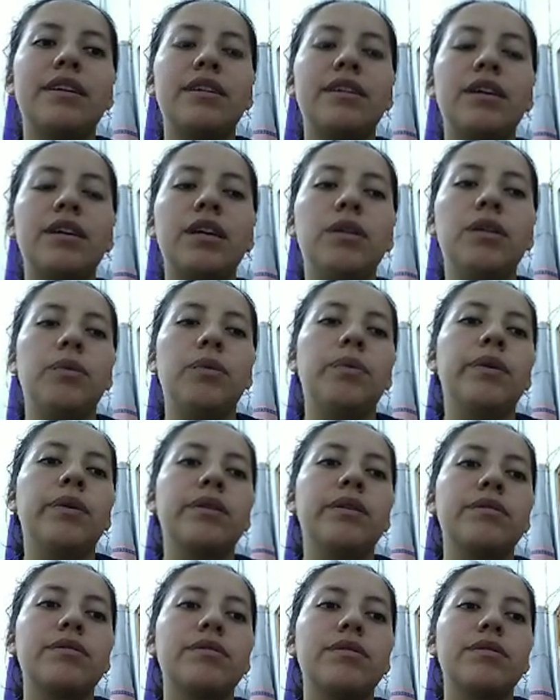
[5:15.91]
it
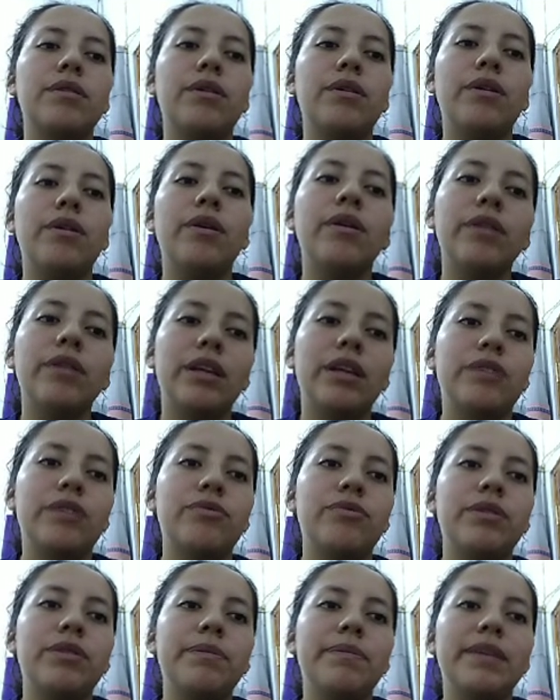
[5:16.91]
was all a dream.